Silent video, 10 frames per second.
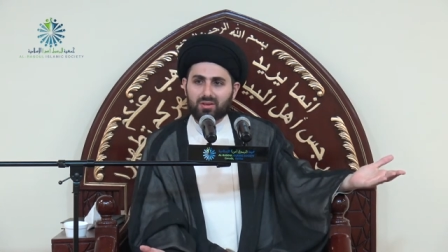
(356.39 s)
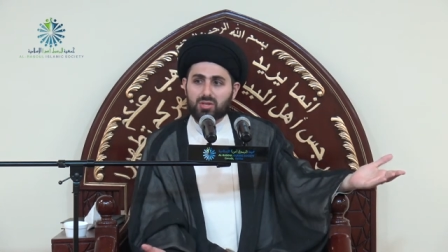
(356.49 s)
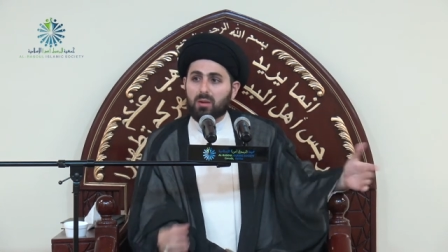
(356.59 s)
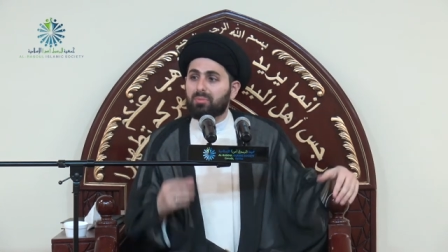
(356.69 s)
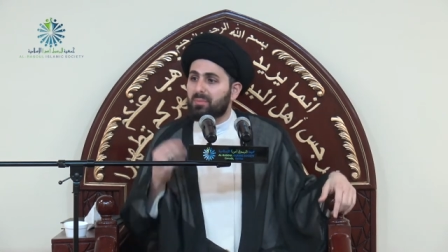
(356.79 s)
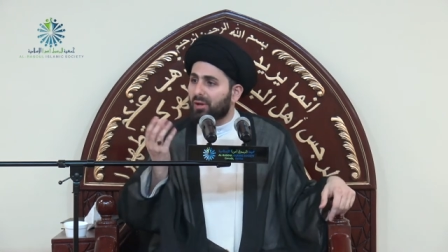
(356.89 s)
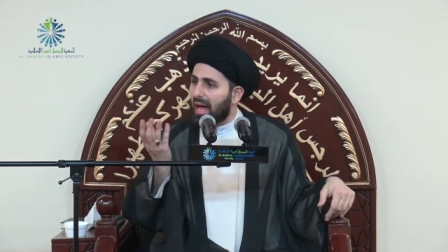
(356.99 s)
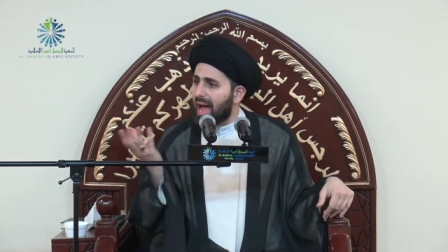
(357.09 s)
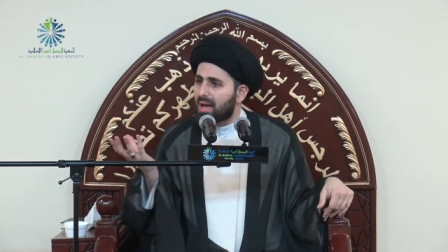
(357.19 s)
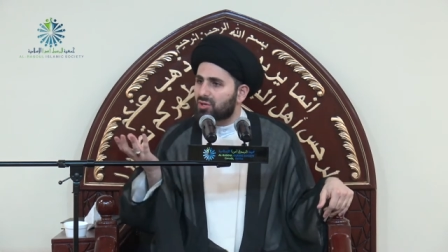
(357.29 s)
Some people
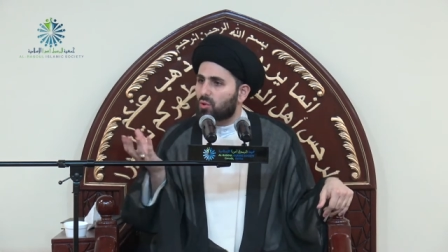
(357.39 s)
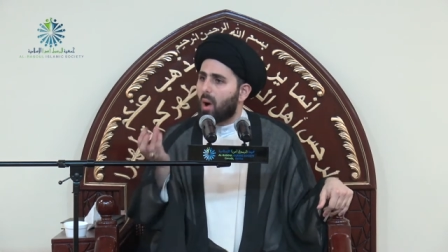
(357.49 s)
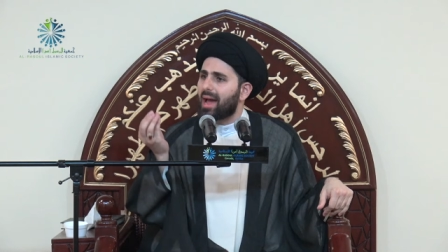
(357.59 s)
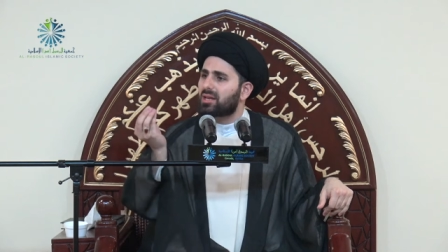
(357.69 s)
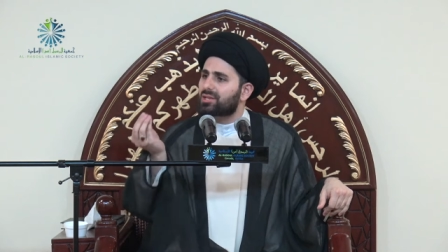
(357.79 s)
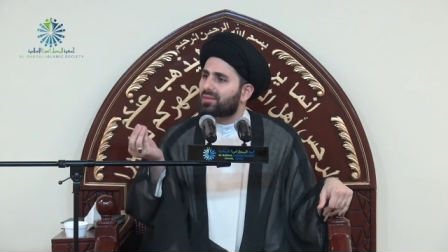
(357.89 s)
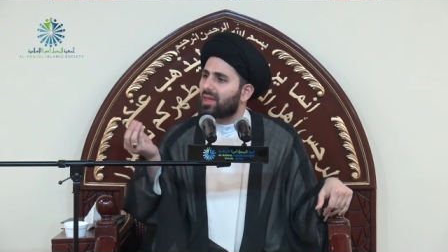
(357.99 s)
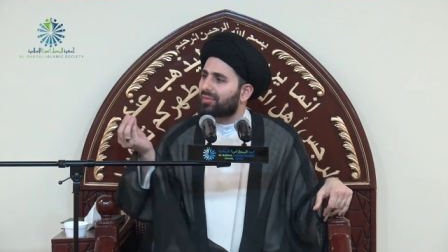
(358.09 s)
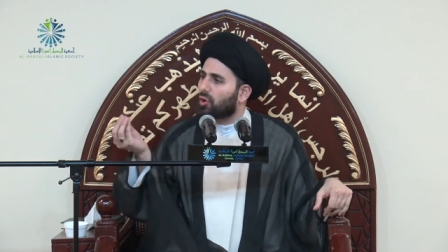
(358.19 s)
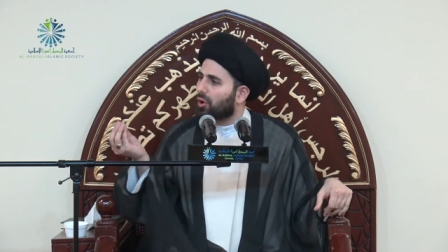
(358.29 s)
ask, why is it
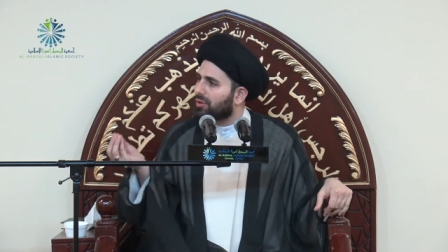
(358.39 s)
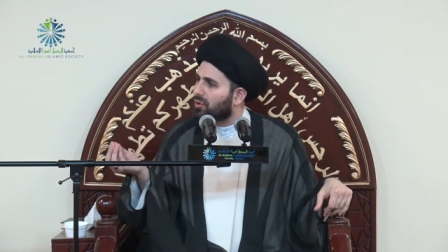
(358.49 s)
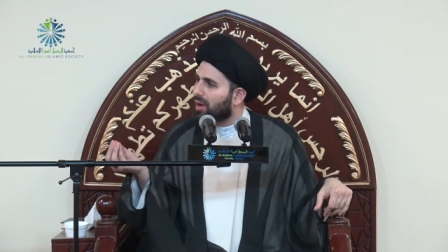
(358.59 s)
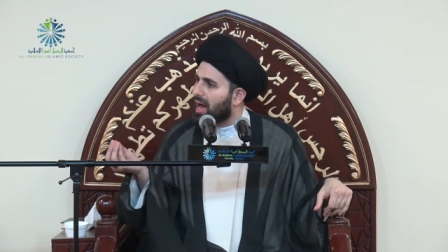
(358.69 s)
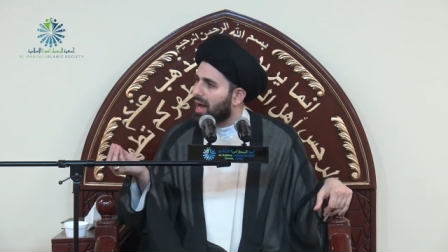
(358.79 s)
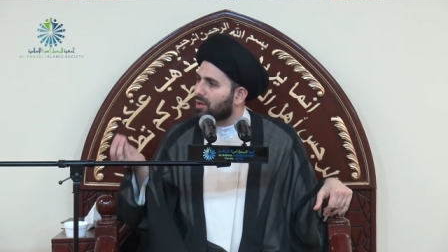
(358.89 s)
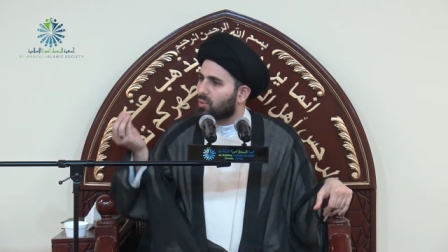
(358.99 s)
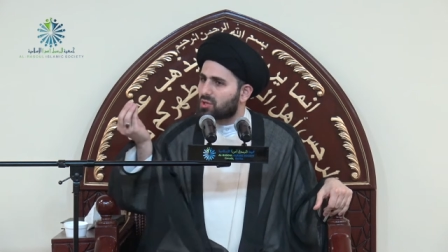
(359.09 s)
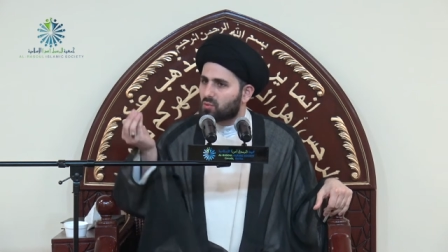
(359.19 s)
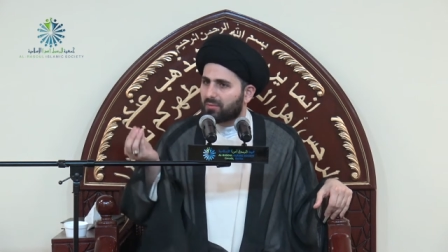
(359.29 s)
that the Holy Quran
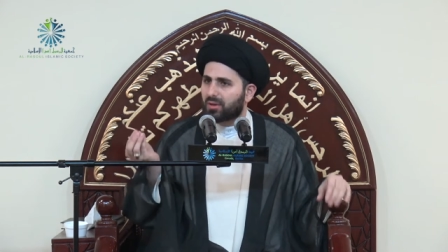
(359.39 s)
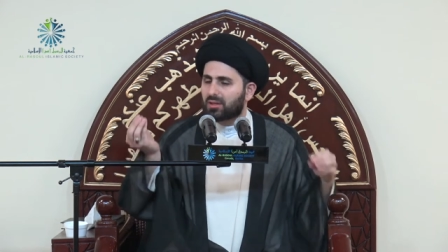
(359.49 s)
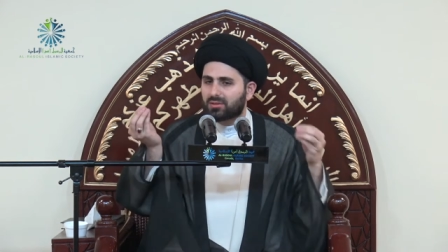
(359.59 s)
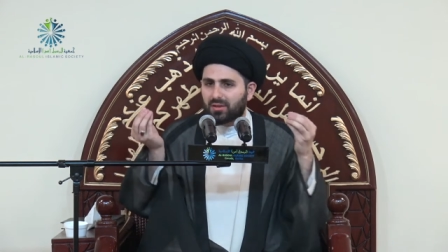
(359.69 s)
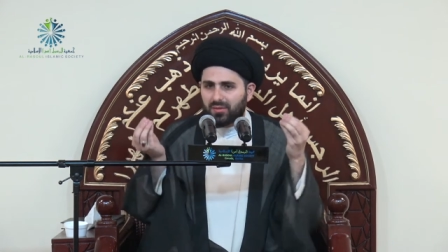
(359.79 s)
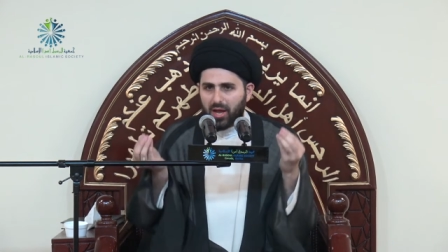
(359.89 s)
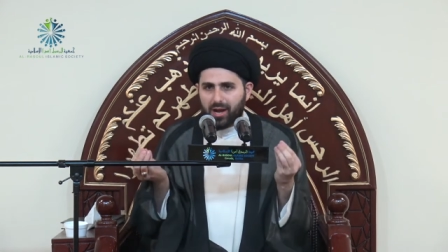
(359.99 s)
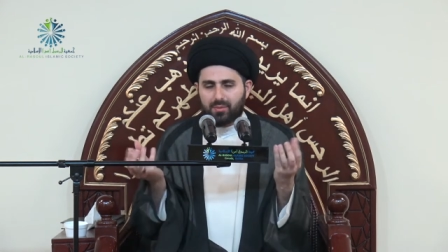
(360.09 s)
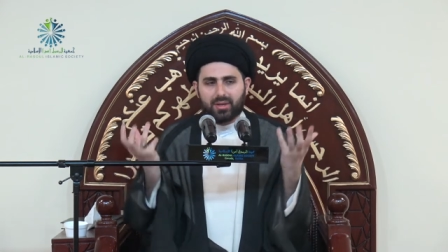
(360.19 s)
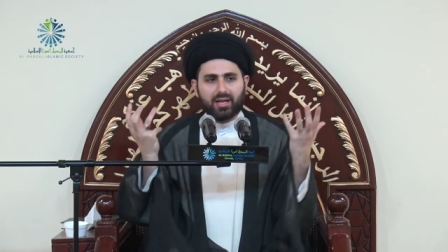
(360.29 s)
was revealed in the
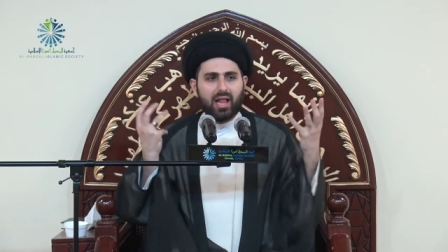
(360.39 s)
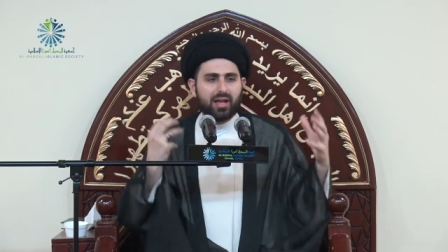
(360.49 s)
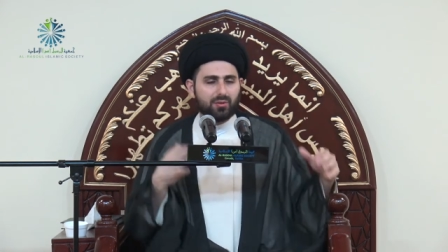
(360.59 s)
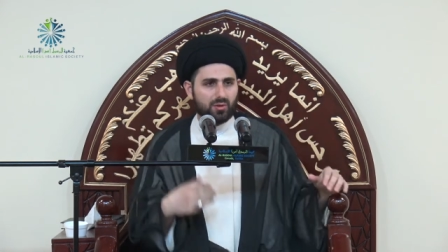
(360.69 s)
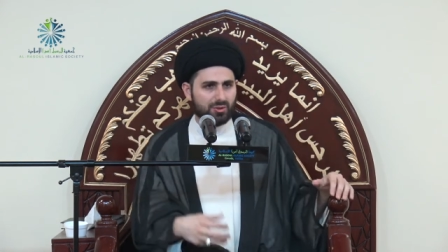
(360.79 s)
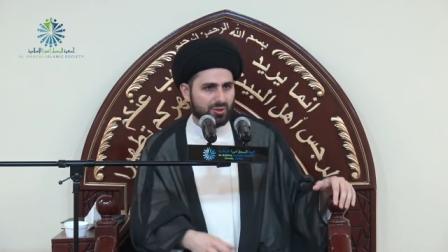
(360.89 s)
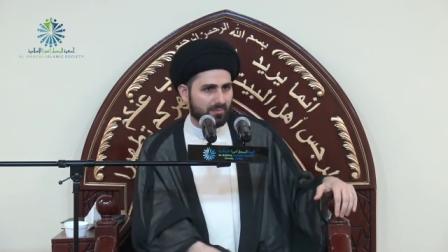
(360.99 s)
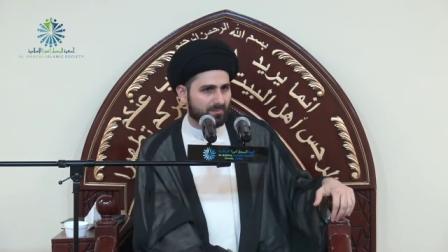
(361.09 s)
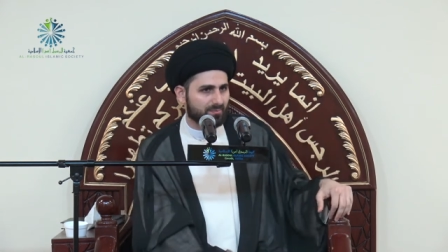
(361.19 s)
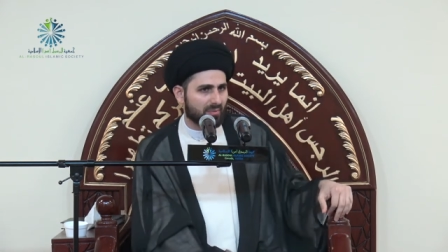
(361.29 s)
Arabic language?
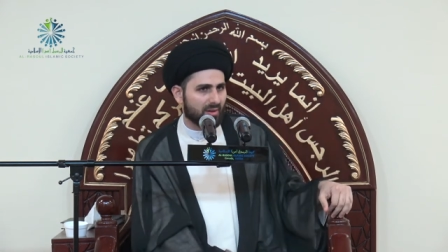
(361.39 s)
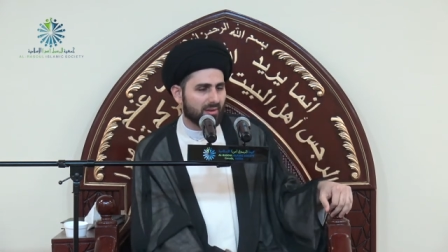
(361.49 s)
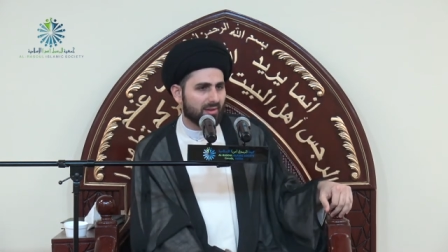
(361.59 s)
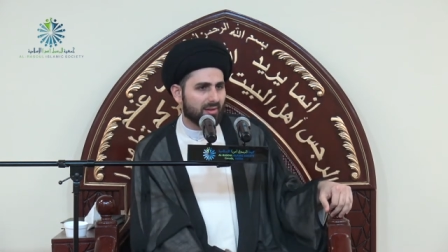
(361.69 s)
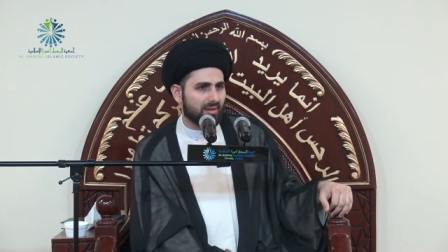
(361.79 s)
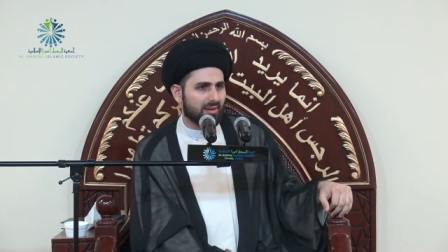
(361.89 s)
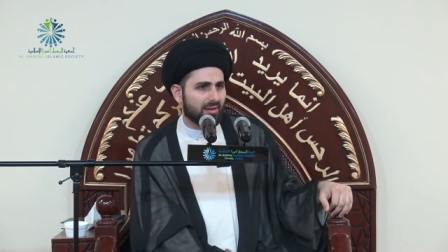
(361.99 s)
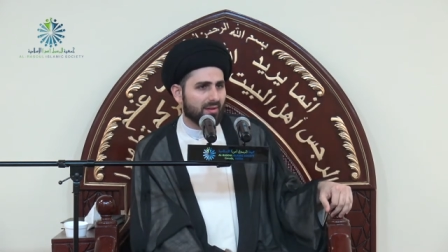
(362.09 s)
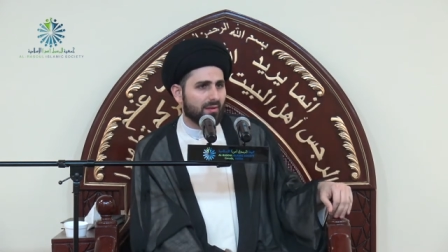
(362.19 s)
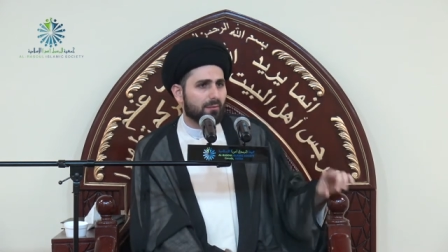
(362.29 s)

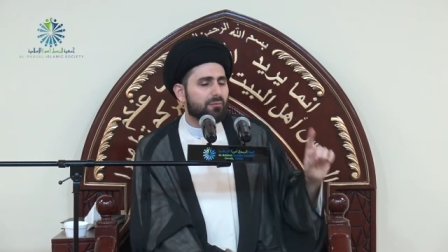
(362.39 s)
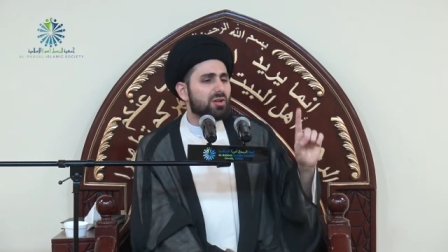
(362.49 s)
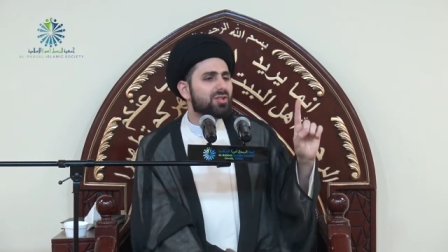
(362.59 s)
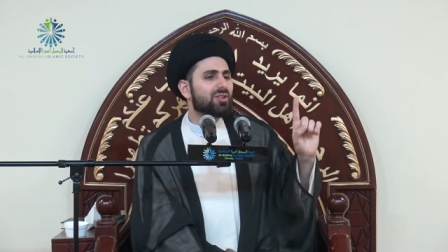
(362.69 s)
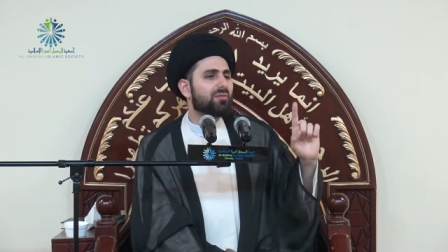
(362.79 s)
First of